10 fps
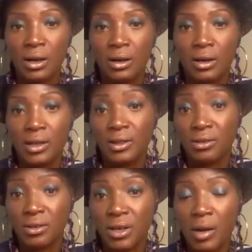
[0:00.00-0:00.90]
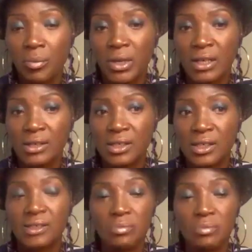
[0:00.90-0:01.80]
and theater companies
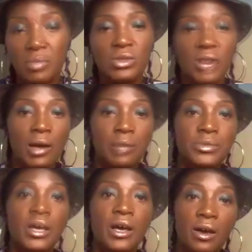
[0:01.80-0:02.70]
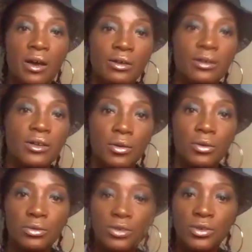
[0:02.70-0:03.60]
is most times,
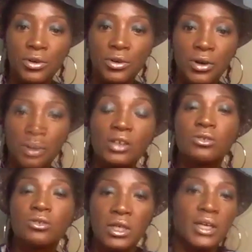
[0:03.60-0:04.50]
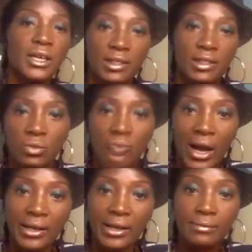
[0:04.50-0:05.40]
you're also looking at the
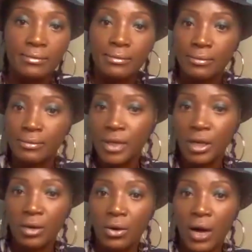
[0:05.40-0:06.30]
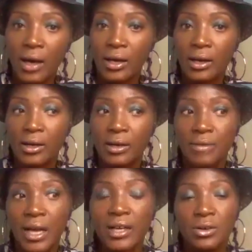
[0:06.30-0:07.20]
writing.
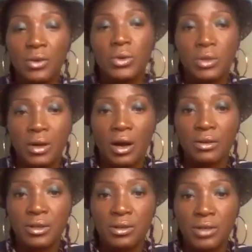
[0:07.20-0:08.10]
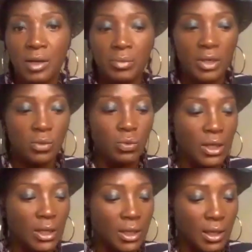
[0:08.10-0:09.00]
I can know with our theater company,
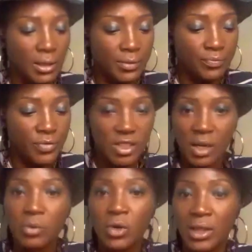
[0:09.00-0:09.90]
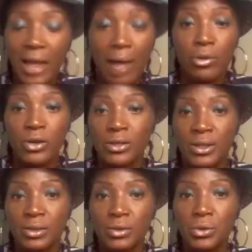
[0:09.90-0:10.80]
we, because I'm with Labyrinth
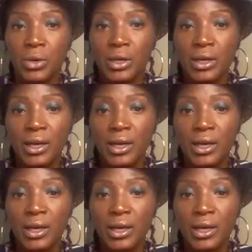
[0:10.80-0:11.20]
in New York,